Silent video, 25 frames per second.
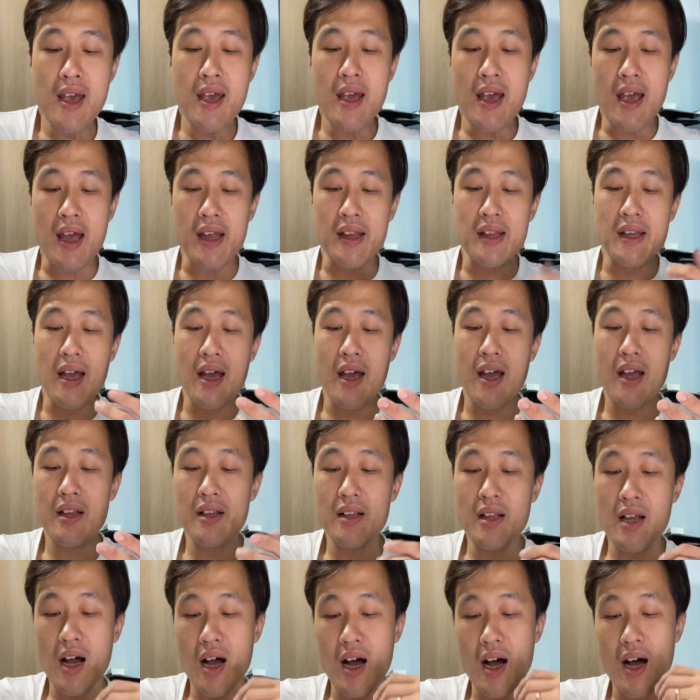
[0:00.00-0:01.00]
and then
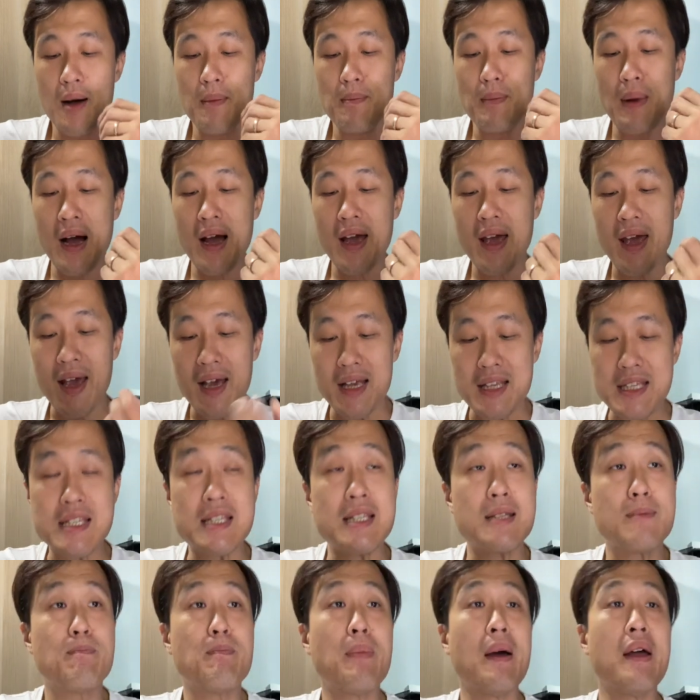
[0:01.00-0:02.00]
by
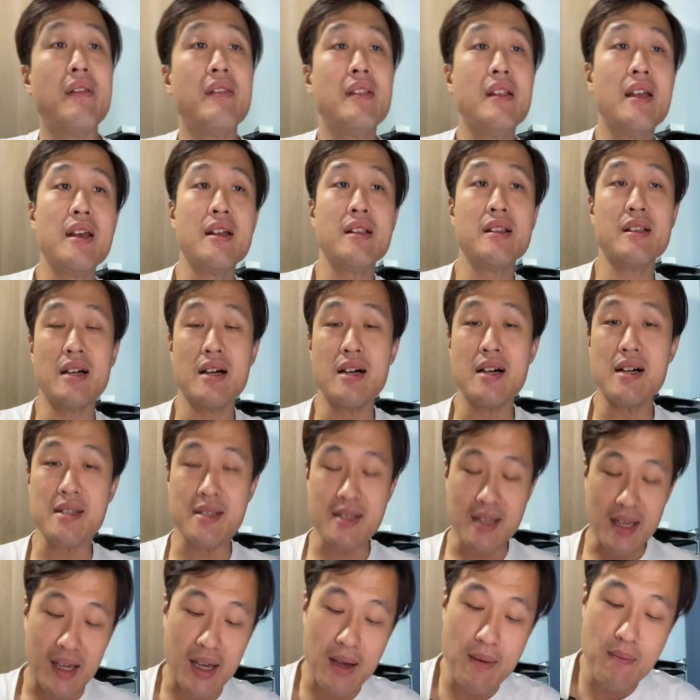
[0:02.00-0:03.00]
expanding the
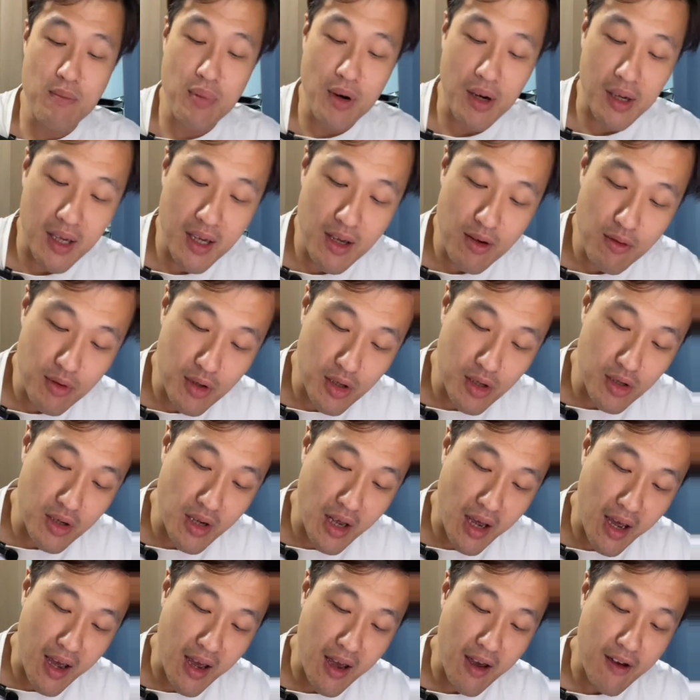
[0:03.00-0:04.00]
second bracket, we're going to
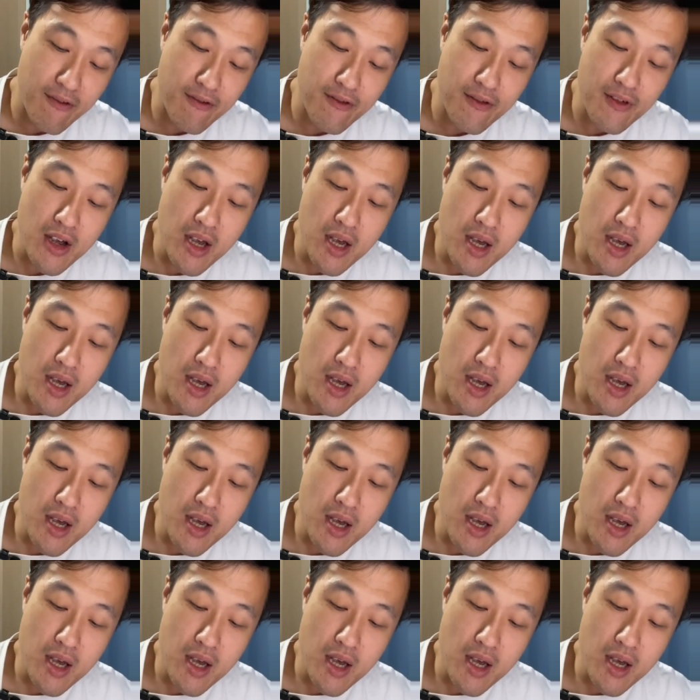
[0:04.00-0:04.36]
have